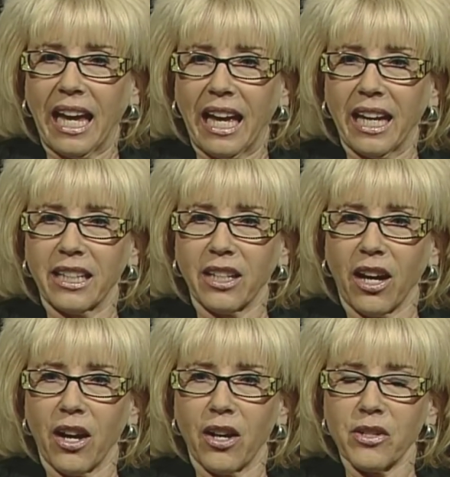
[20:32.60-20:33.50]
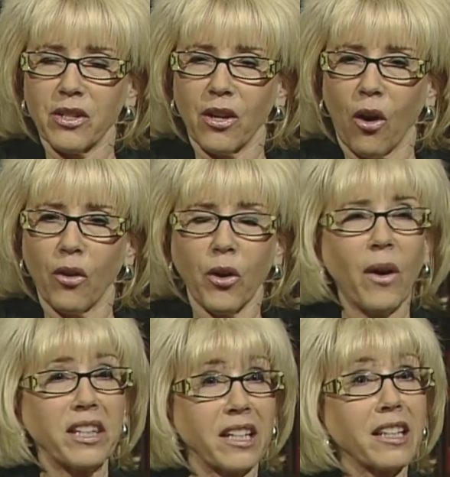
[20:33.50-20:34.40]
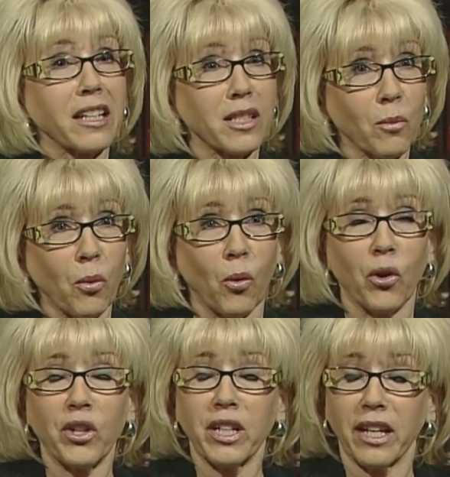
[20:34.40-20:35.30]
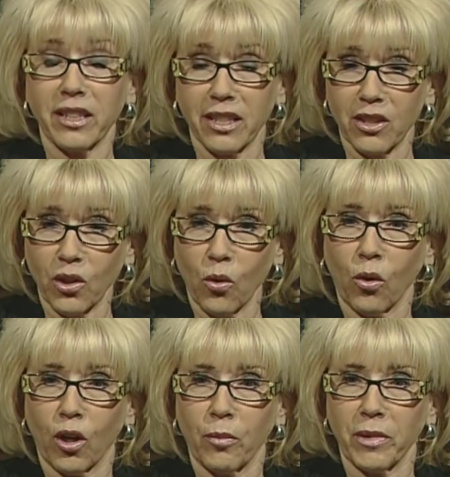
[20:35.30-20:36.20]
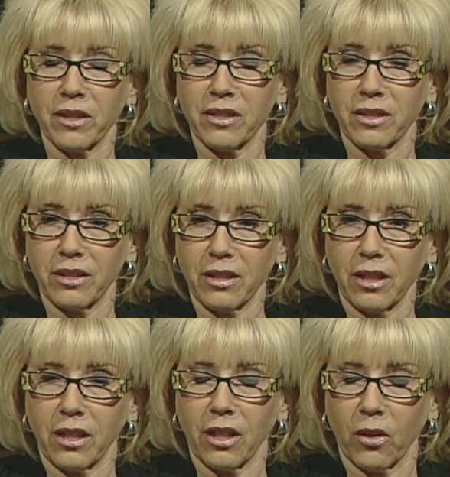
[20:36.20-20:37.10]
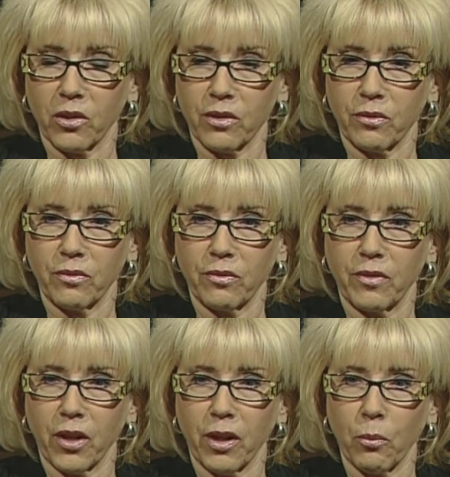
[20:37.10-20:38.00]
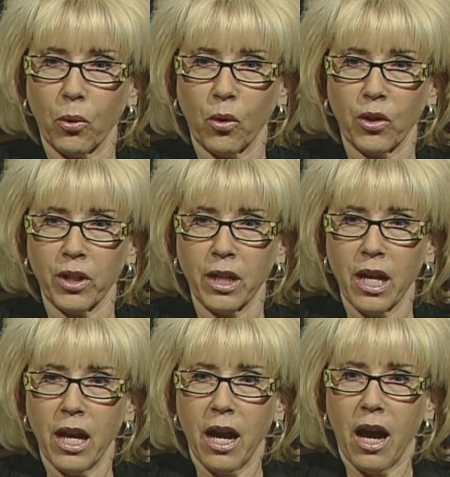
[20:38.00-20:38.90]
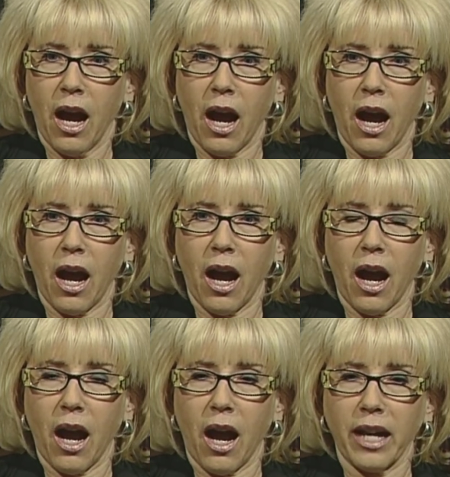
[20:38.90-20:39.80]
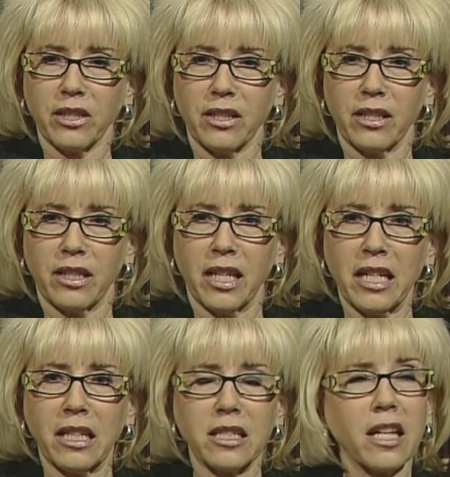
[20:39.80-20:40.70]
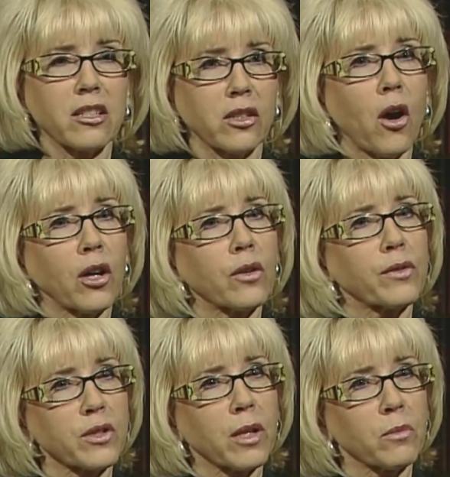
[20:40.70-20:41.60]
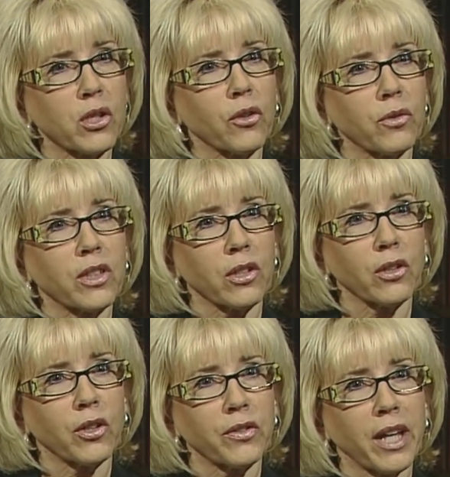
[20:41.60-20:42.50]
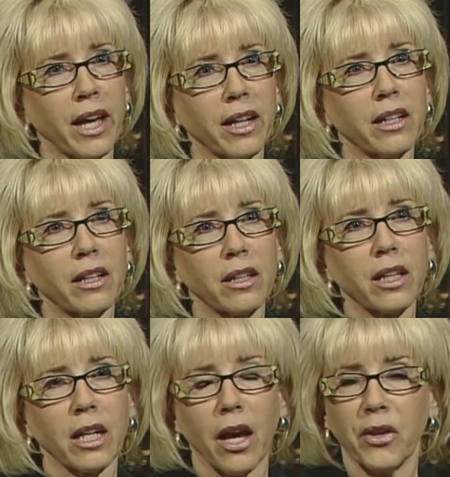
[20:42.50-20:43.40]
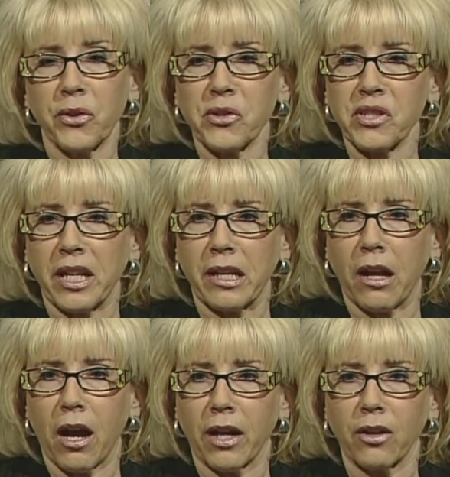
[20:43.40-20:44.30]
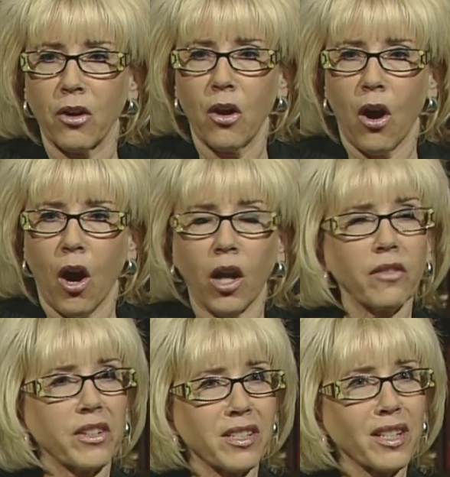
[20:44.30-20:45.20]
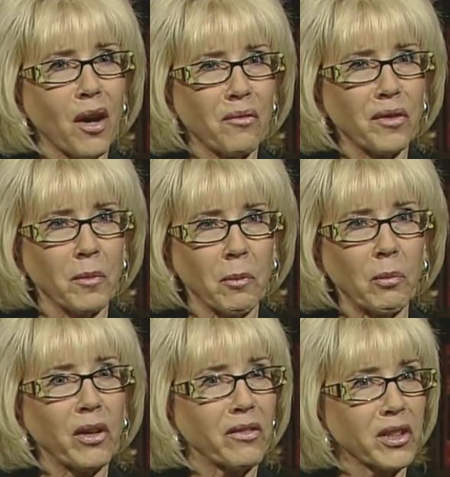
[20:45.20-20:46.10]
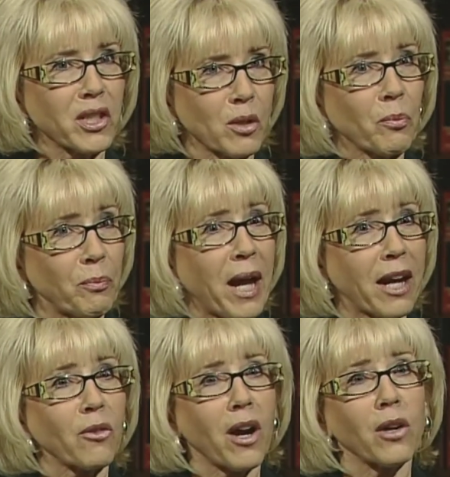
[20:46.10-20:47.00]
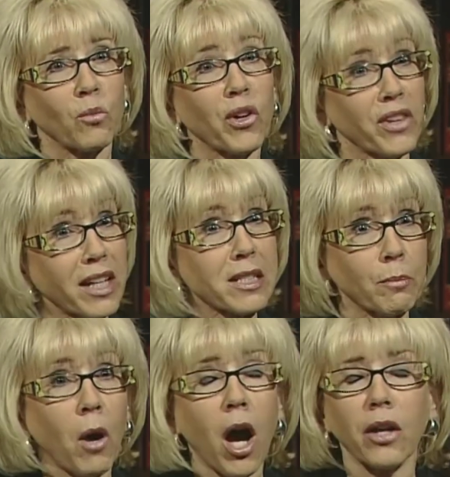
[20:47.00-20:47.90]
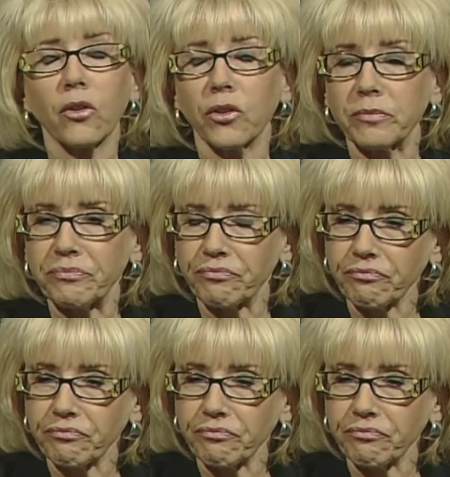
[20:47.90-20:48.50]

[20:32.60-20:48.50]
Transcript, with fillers: And uh, although I think that's important and that decorum is, you know, is very important, I think it takes longer for some children to learn that than others, and not all of us come from a privileged background where that's modeled.